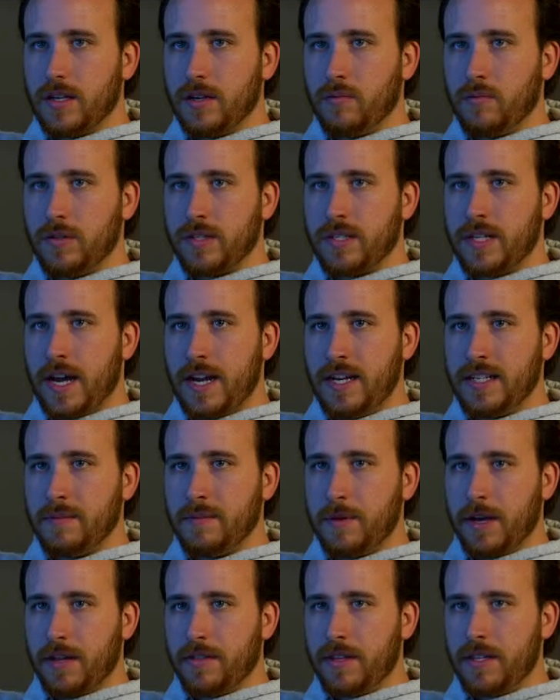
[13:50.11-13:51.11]
What's nice
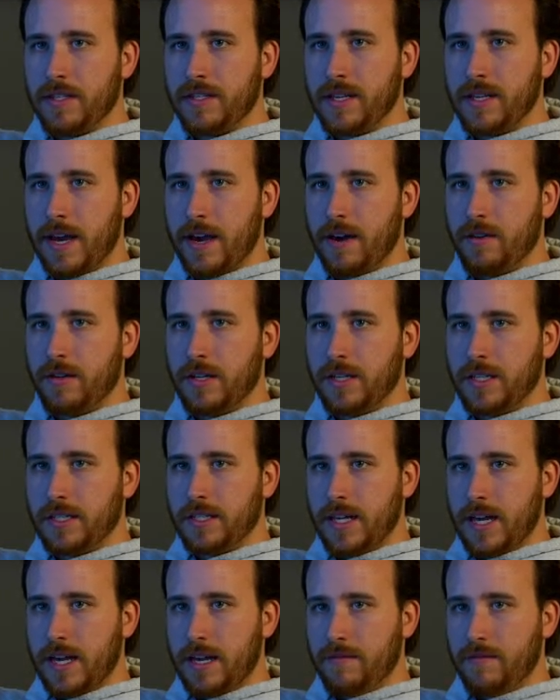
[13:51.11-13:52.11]
about this now is
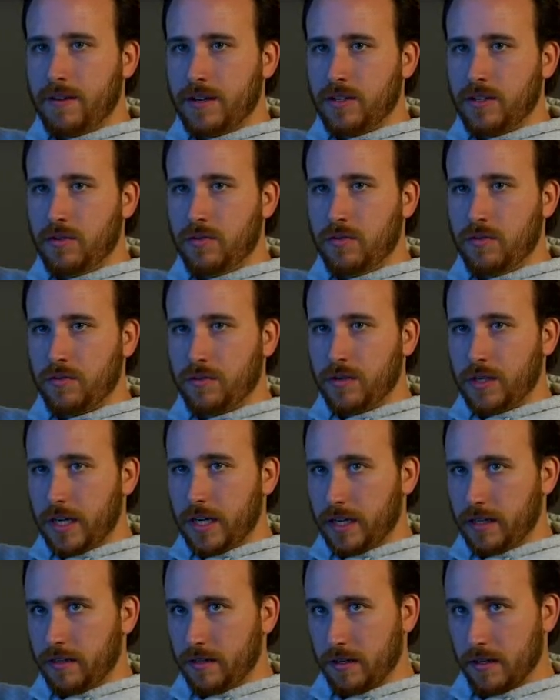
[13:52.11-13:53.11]
that if I do
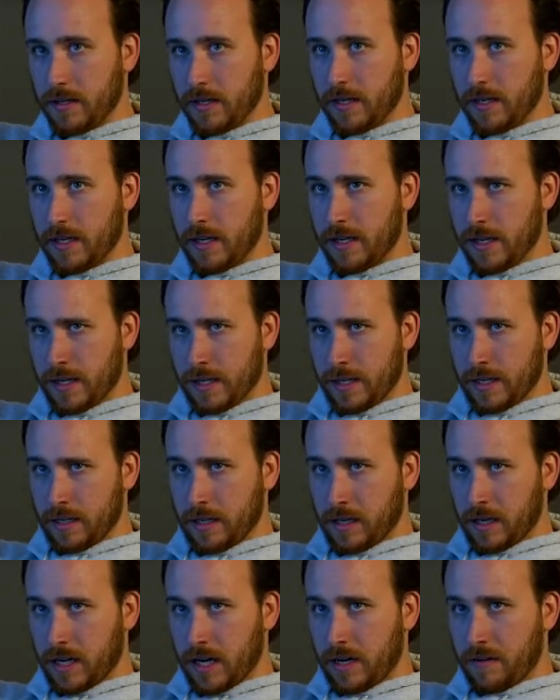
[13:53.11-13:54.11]
create
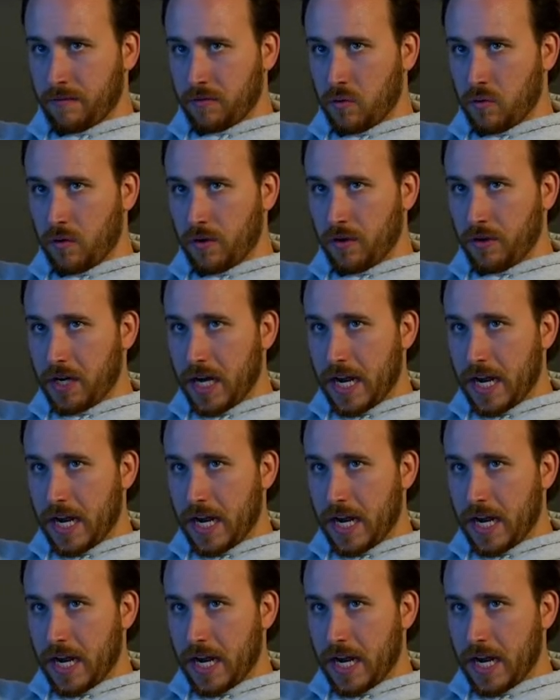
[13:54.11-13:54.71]
kind of cornered